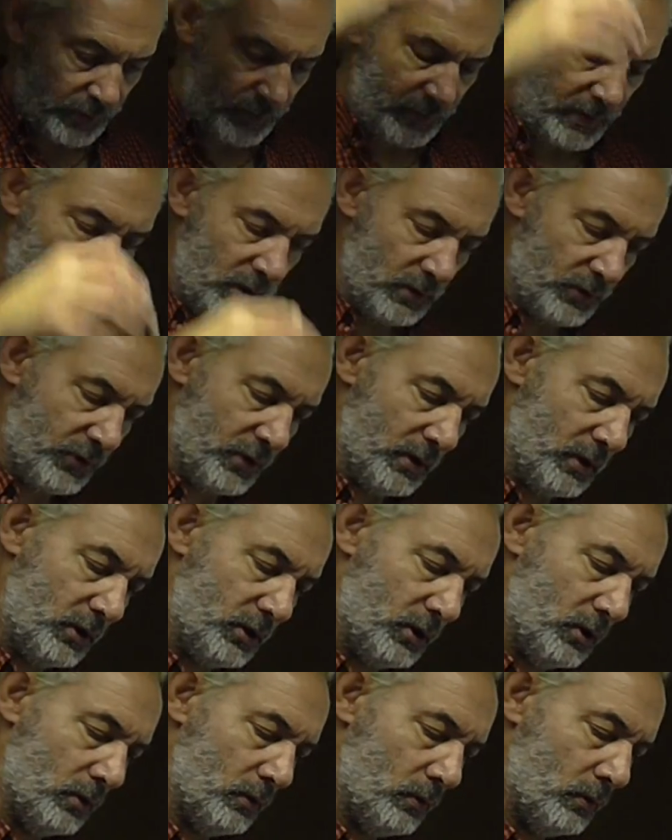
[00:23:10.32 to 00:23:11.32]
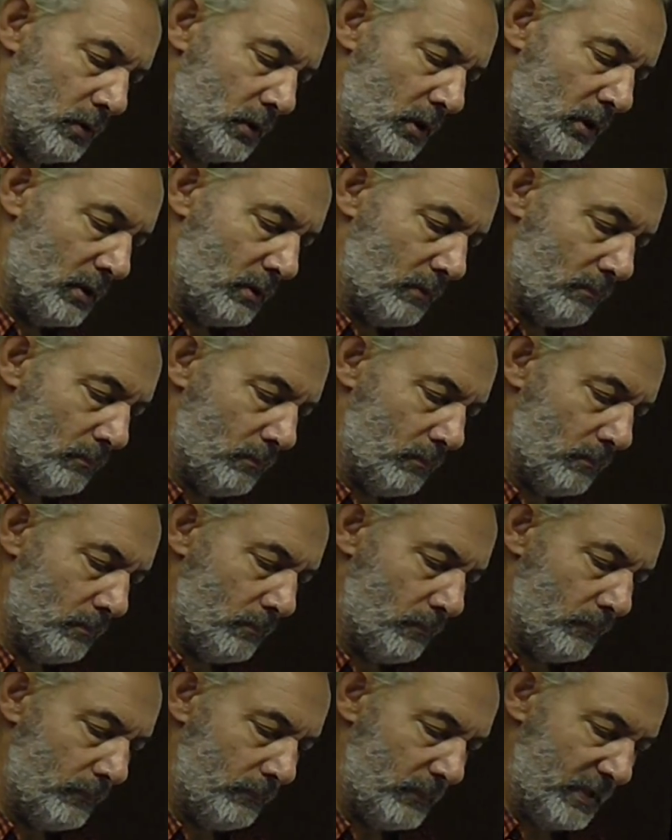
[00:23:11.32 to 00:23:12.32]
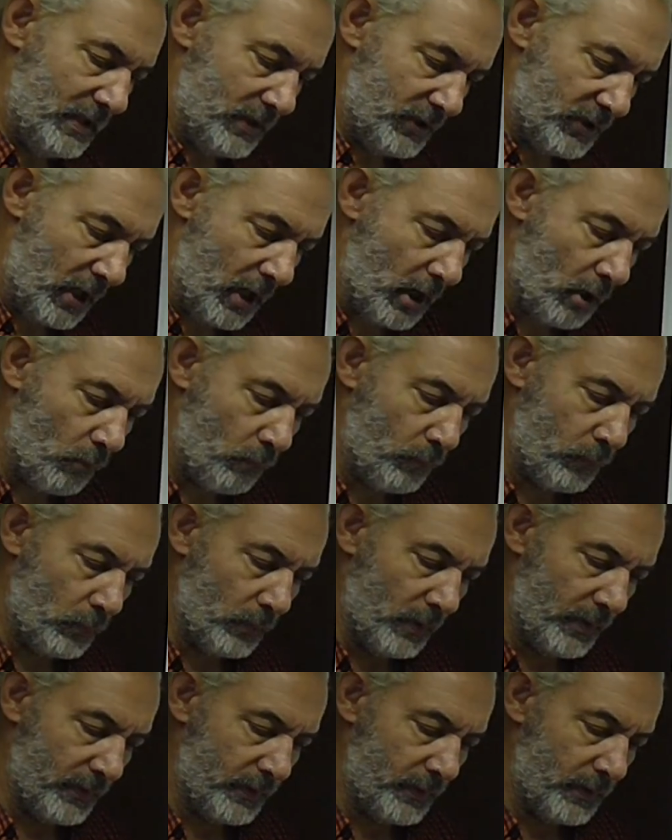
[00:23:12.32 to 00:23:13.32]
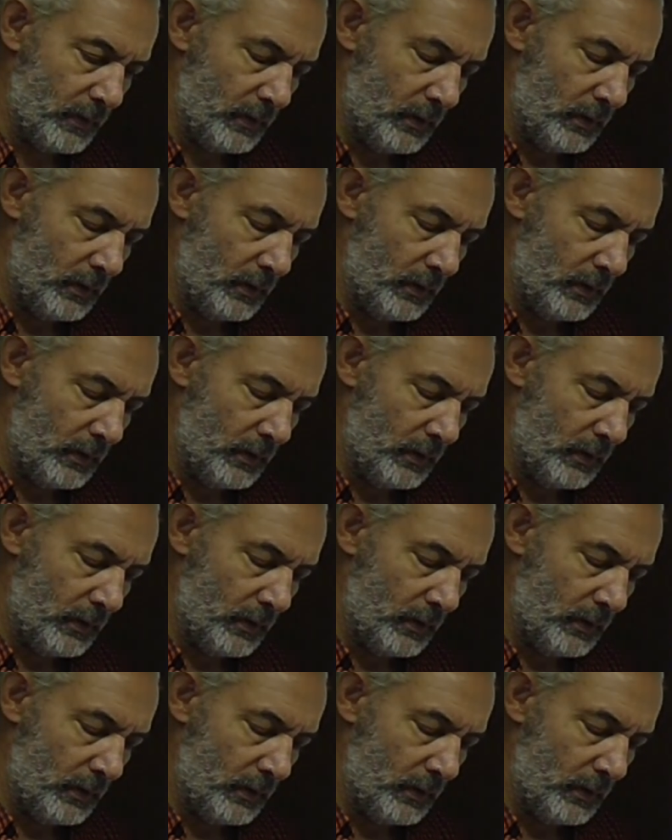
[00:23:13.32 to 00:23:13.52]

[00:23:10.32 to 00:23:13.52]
the things that you need help with.